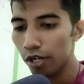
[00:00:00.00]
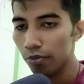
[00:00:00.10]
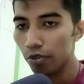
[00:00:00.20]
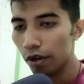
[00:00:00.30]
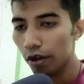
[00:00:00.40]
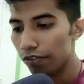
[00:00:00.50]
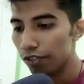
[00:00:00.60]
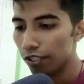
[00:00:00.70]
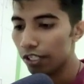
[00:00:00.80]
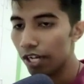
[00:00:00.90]
of
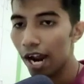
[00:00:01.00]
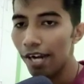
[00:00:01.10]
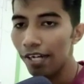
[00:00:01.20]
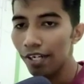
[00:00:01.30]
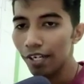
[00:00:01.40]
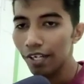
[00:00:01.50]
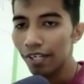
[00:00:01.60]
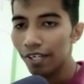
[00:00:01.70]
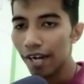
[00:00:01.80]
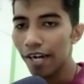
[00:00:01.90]
start.
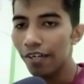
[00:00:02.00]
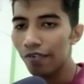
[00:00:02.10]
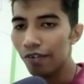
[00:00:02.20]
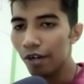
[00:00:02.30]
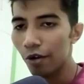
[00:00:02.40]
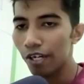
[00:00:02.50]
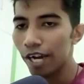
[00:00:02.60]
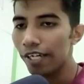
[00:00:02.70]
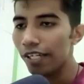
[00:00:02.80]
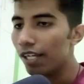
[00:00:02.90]
Right, we are going
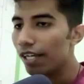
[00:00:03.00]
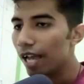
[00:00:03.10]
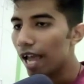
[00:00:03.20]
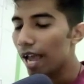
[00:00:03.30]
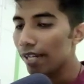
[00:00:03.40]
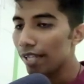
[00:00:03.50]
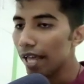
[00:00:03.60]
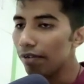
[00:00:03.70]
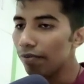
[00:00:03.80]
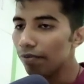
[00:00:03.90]
right. And
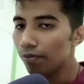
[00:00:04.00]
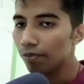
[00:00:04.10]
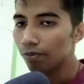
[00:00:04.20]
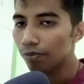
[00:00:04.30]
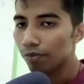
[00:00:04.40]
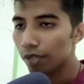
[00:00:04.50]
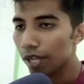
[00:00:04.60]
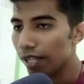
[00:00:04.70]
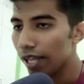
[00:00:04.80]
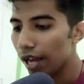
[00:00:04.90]

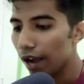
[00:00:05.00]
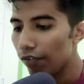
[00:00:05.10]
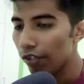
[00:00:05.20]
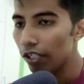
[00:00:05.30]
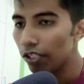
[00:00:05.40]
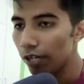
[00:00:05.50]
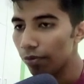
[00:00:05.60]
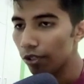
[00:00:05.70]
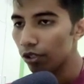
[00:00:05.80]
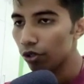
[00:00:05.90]
then after this, let
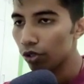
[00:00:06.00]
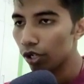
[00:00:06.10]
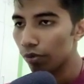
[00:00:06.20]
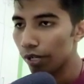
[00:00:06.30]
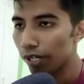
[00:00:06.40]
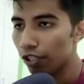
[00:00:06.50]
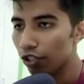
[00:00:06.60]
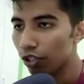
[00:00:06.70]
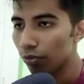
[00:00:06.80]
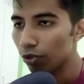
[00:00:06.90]
me make it
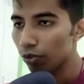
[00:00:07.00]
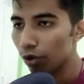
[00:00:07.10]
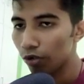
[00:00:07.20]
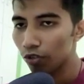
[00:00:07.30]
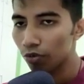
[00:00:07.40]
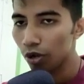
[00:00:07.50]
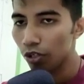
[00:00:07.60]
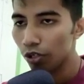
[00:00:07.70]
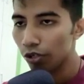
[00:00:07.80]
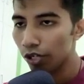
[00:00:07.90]
some sort of small so
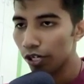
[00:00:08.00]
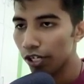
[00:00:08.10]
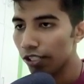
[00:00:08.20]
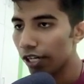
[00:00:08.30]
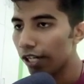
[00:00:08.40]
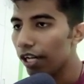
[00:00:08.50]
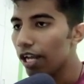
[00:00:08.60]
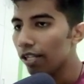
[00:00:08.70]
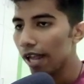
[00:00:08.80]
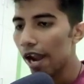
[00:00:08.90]
that you can understand it.
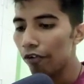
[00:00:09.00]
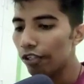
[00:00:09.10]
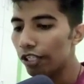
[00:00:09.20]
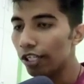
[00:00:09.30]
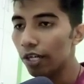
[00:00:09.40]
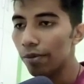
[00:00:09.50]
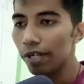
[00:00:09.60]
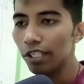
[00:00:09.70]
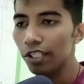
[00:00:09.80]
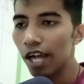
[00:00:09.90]
Then I have to just increment
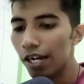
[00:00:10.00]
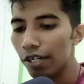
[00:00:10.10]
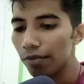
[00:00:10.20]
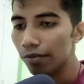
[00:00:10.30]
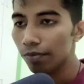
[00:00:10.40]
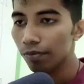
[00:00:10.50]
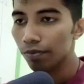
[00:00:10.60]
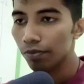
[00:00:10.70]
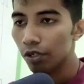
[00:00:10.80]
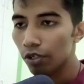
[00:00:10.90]
the start,
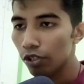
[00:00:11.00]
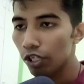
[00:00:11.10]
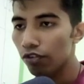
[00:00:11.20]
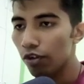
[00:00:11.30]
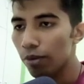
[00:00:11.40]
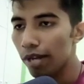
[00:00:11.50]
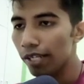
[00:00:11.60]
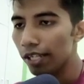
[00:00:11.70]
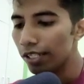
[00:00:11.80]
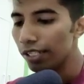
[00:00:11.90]
so this will be like
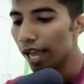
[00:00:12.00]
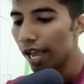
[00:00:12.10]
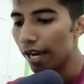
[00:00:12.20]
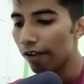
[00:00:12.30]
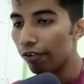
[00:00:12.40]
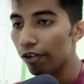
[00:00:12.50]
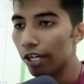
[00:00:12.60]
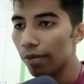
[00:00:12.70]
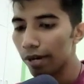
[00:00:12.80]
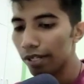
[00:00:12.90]
this, and I have to
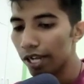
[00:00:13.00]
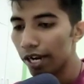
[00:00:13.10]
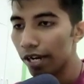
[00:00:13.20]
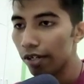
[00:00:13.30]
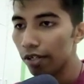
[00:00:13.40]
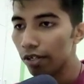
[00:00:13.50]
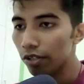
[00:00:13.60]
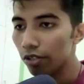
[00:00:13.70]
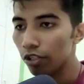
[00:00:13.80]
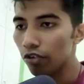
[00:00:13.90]
decrement the end, so
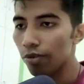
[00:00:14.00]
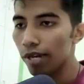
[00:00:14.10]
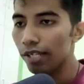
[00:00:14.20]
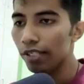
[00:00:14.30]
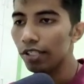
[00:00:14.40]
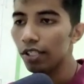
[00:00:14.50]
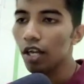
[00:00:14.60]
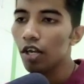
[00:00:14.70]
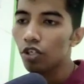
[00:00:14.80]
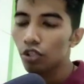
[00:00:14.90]
this will be like this.
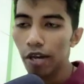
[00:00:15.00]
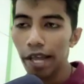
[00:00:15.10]
So like